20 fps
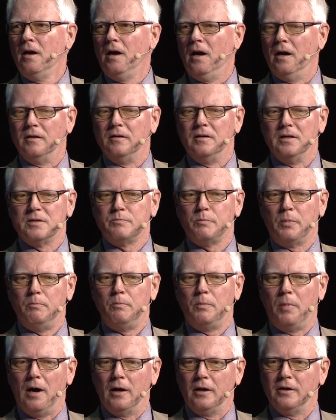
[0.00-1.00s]
and these
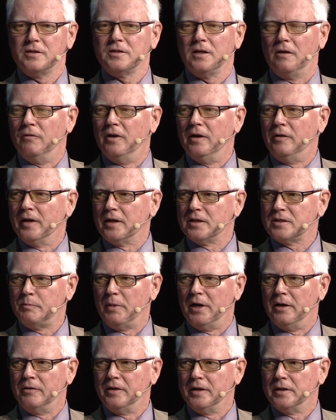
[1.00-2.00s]
pilots are very
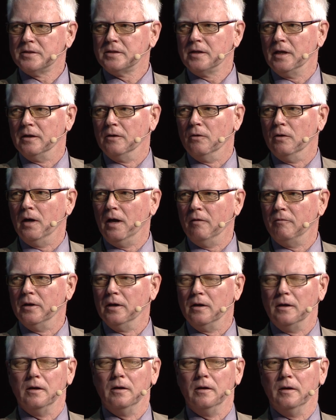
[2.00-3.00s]
experienced and have
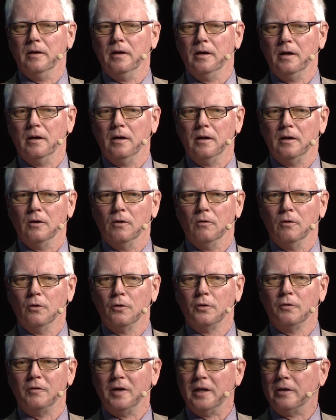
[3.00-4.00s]
a
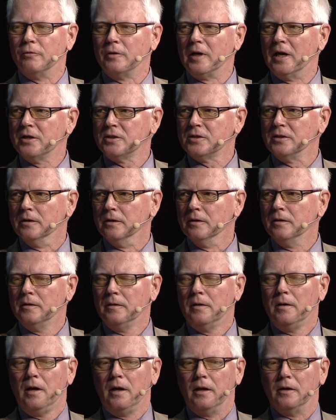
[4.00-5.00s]
lot of education
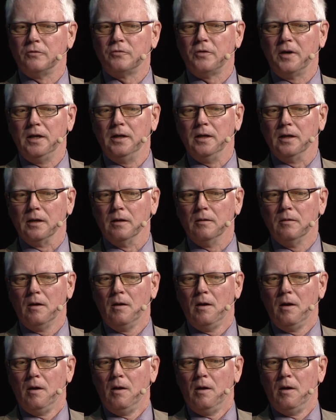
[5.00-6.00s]
and training.
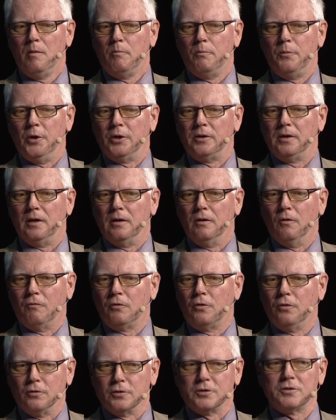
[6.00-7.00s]
But of
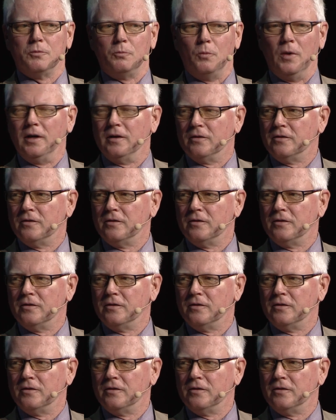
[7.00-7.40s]
course, when